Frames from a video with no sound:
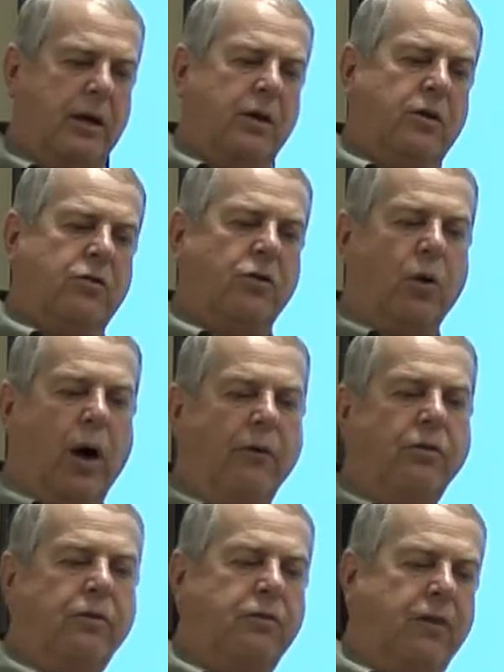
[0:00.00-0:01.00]
So
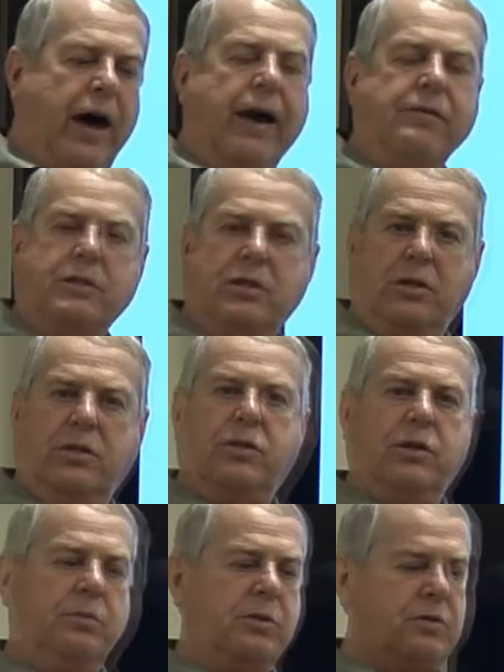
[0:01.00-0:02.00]
of the 5
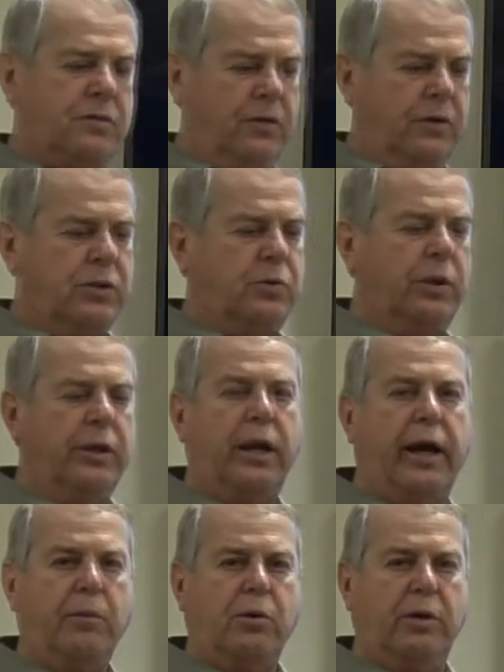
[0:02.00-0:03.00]
systems, the first one that
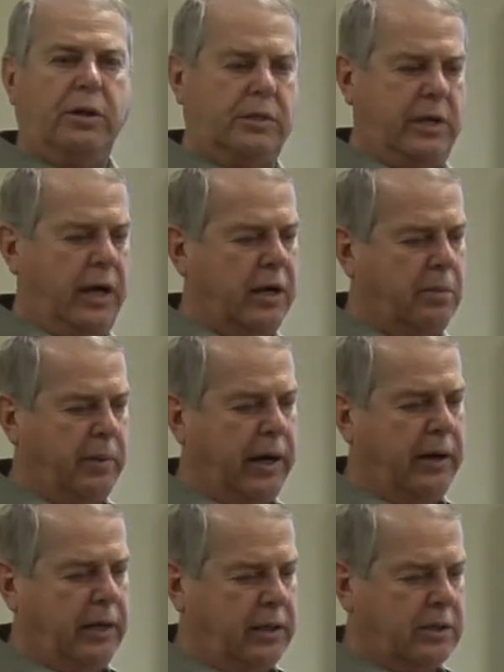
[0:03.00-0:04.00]
I'm going to talk
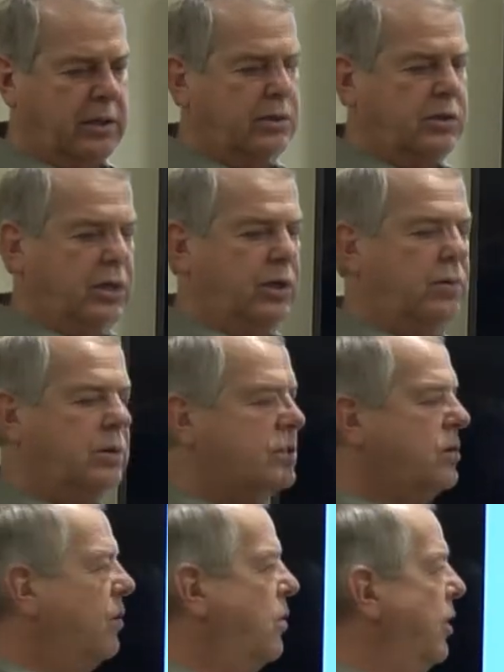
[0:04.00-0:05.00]
about is continuous
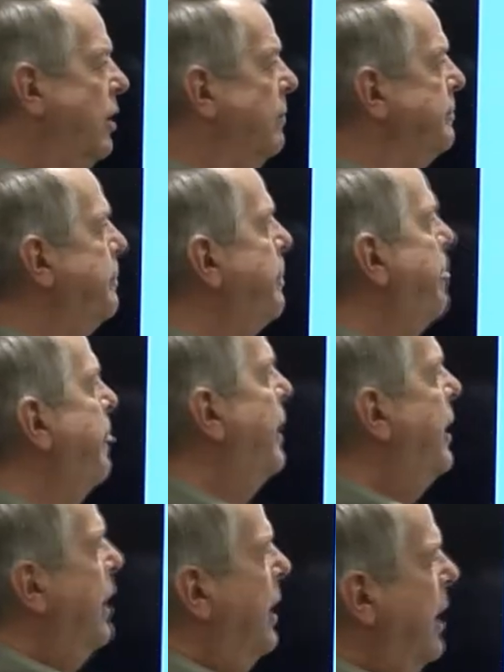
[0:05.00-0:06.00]
corn.
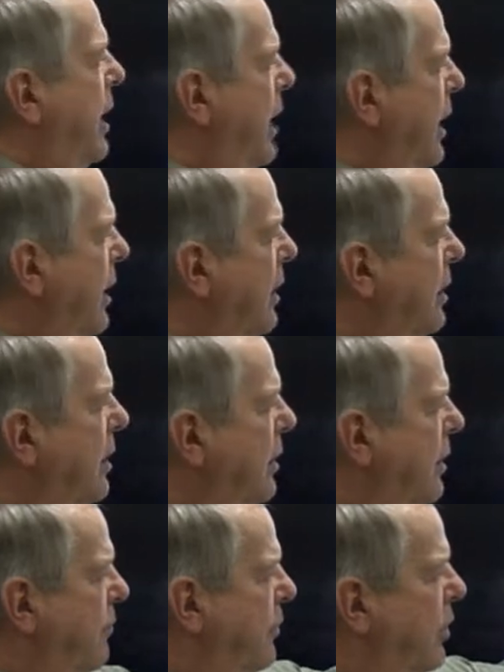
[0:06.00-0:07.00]
And
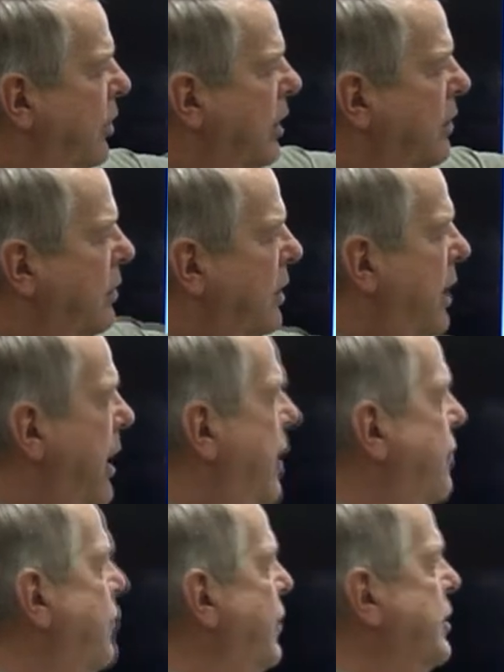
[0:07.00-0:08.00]
if we look at the
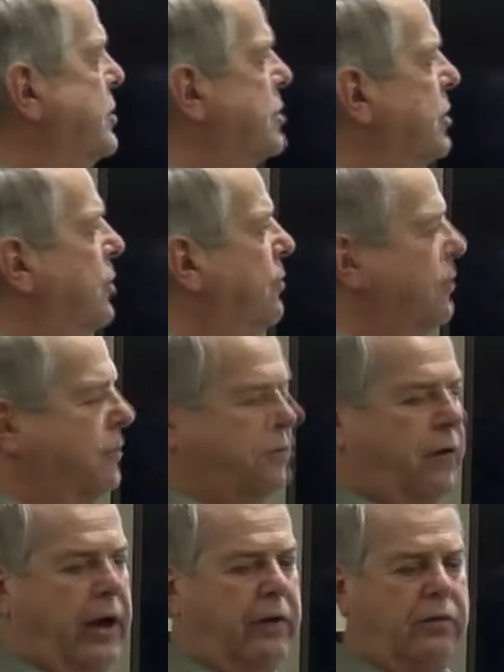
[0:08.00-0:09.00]
average over the
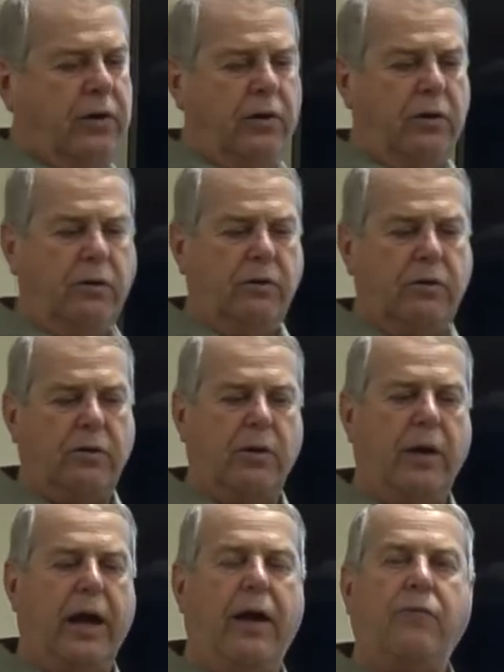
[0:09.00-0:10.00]
5 years,
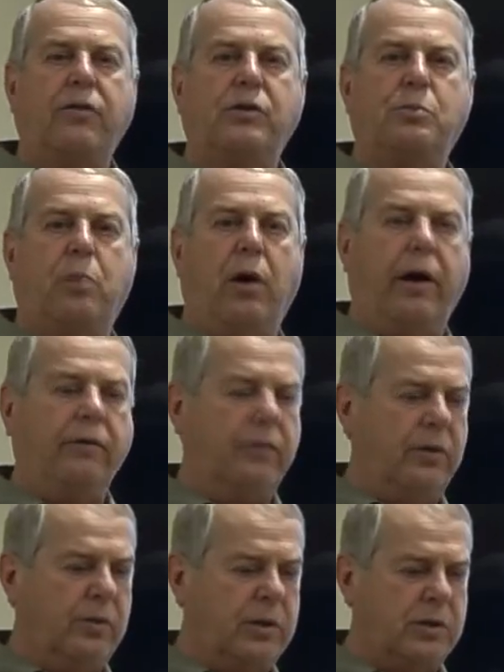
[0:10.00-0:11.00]
the average
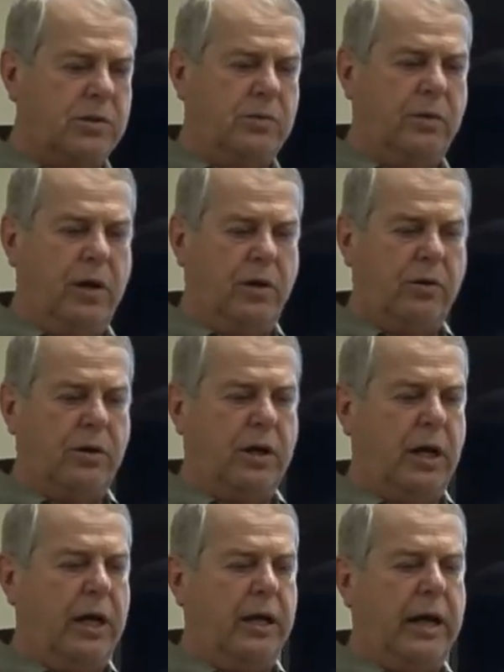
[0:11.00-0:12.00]
profit was
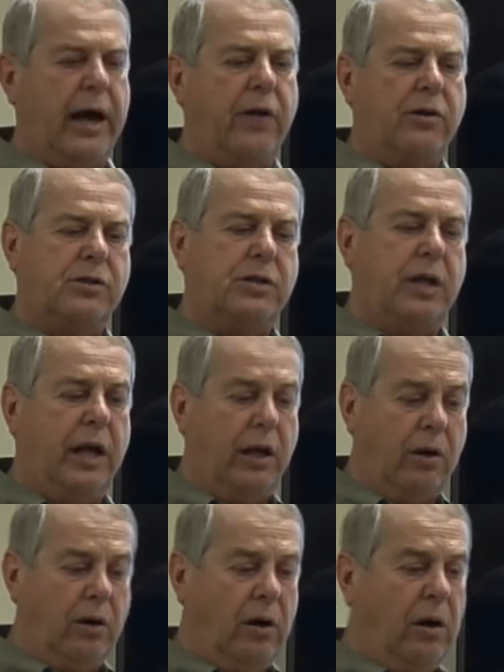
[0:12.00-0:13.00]
$208 an
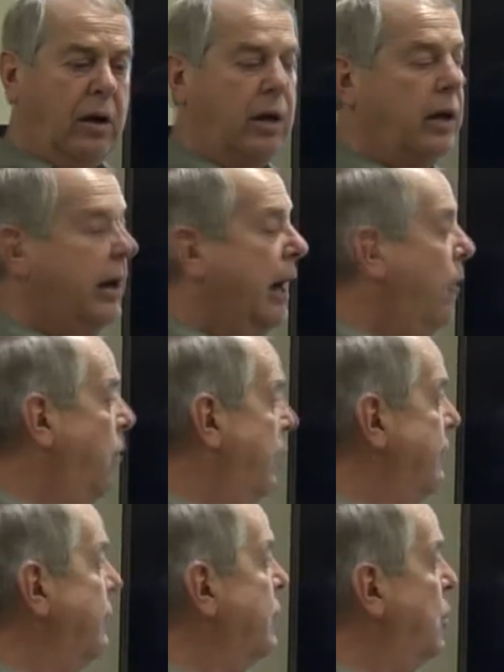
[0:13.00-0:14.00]
acre.
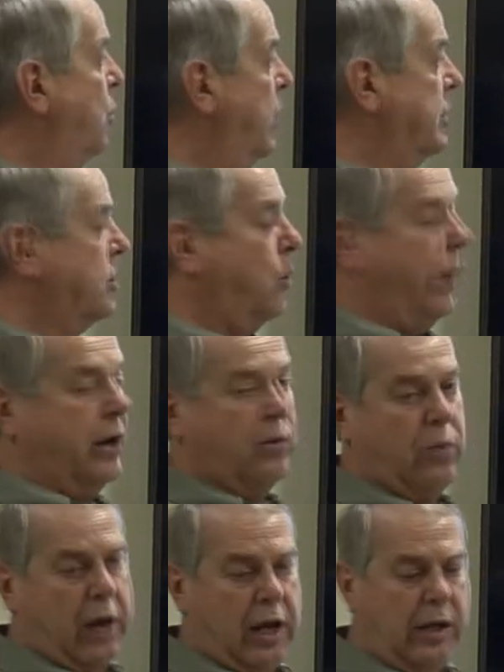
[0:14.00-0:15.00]
However, there was quite a
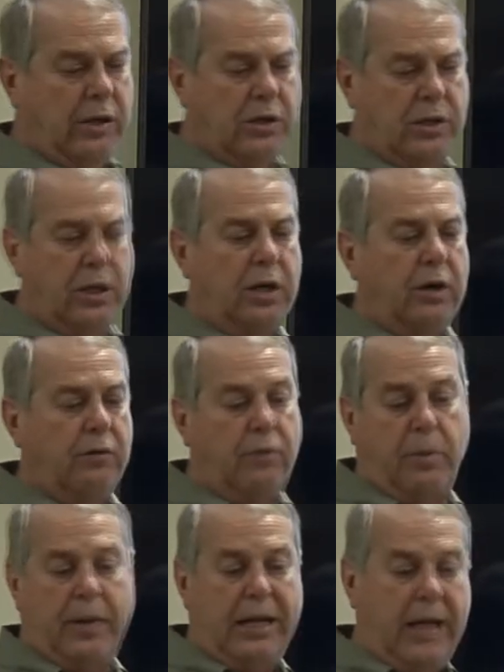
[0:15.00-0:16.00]
range
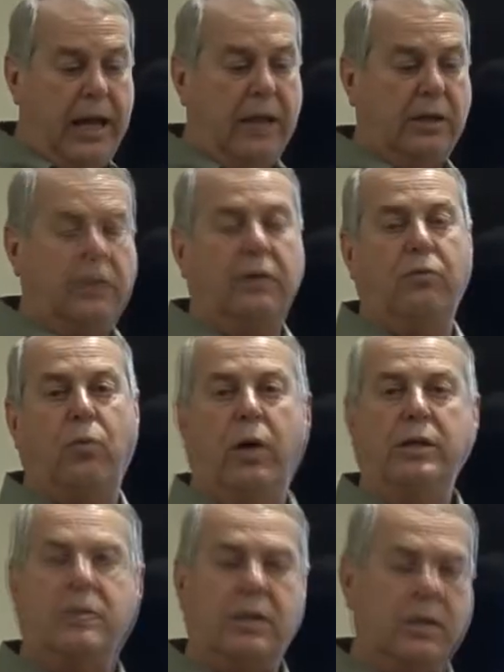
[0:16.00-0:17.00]
from a negative
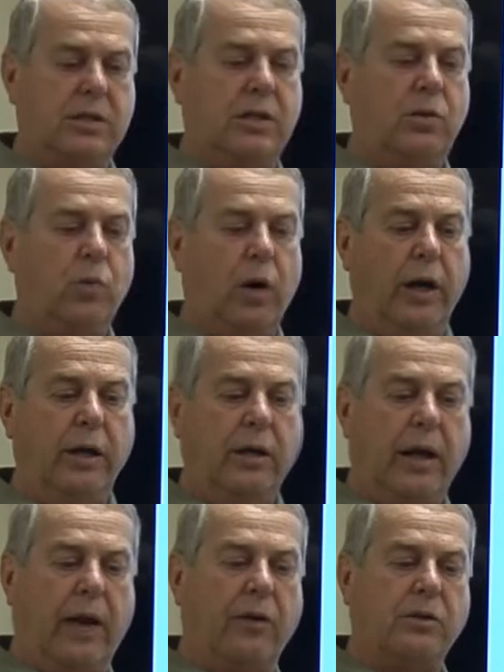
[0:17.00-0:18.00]

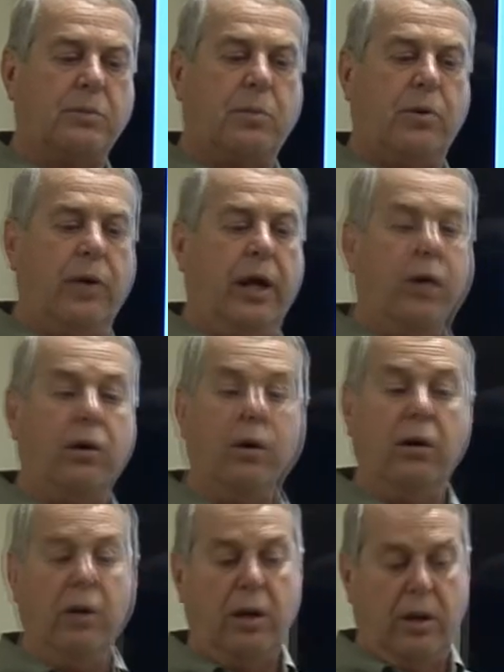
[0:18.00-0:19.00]
$161 per
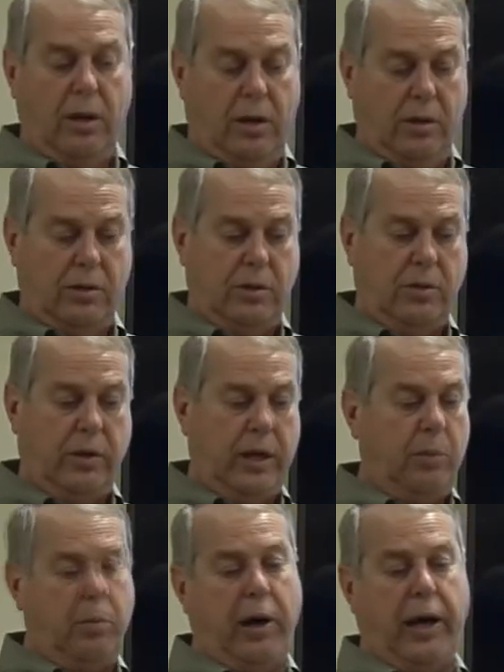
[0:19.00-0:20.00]
acre to a
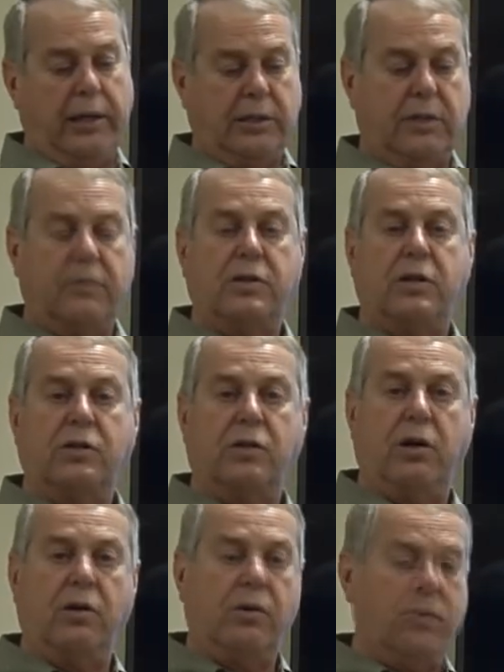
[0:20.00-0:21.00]
positive
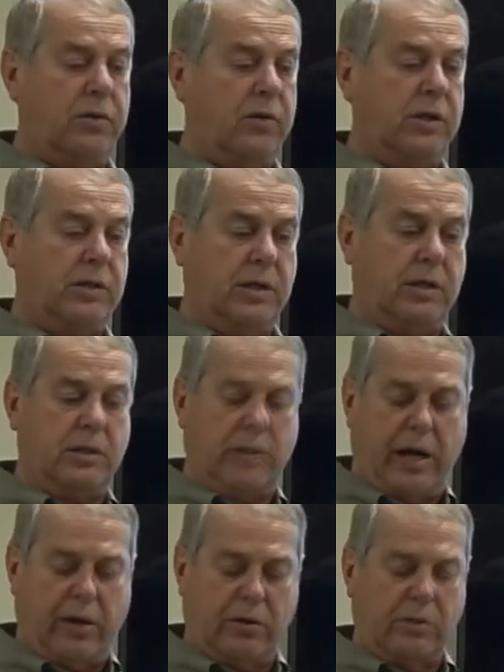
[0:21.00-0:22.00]

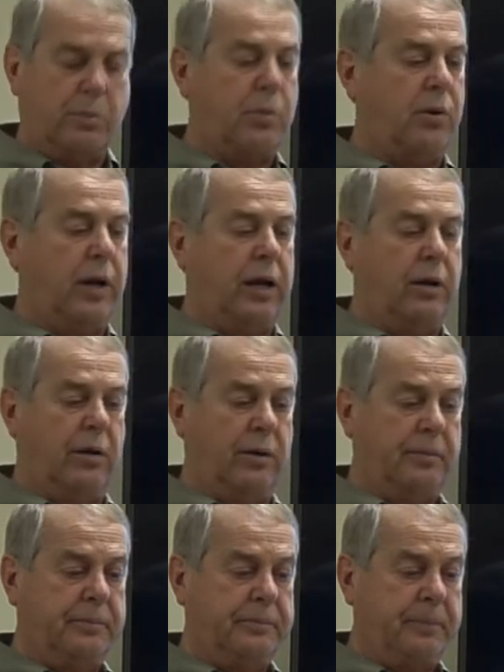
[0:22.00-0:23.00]
$636 per acre.
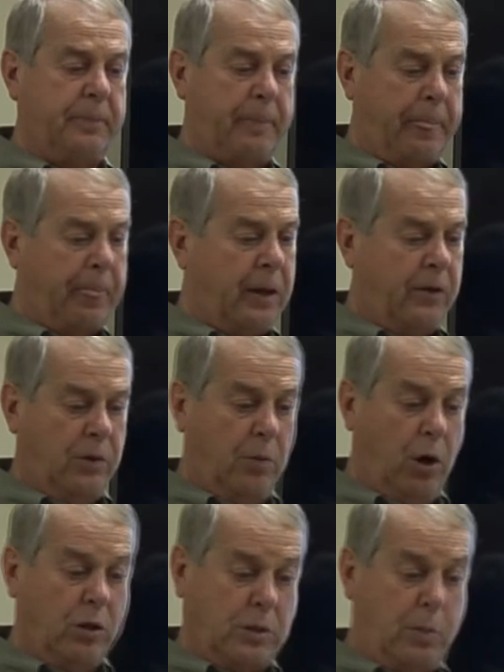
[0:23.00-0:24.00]
The
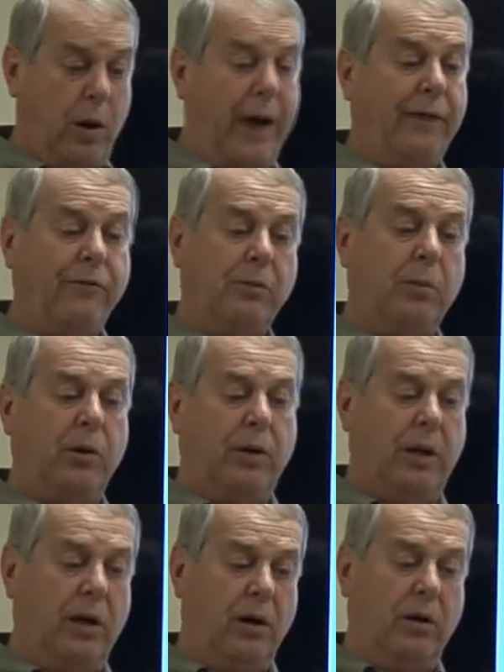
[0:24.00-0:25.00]
most profitable
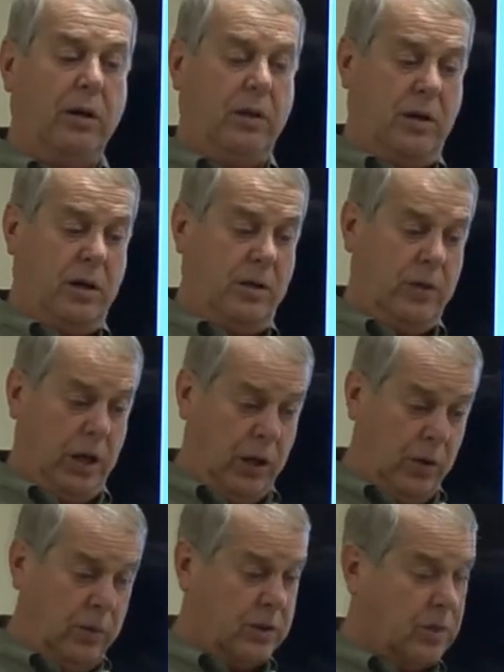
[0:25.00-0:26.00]
year in the
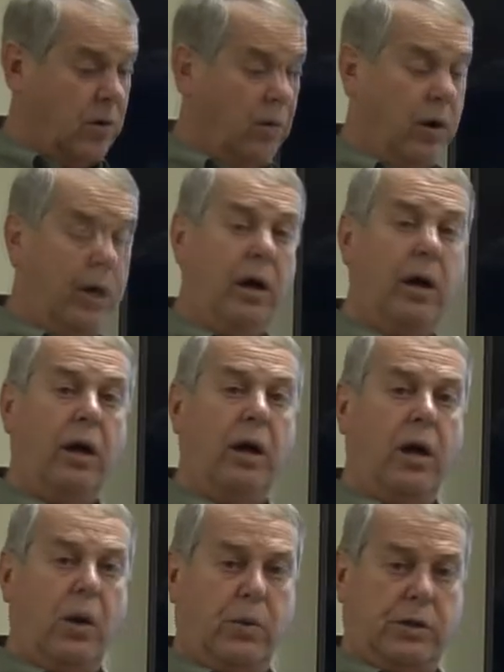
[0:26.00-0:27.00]
continuous corn
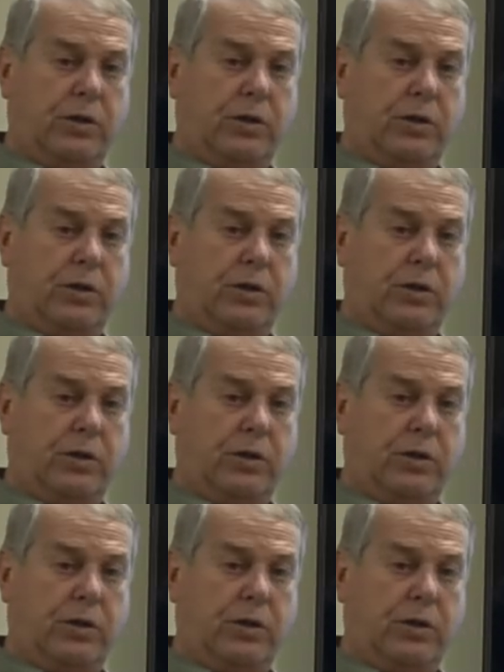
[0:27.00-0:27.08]
was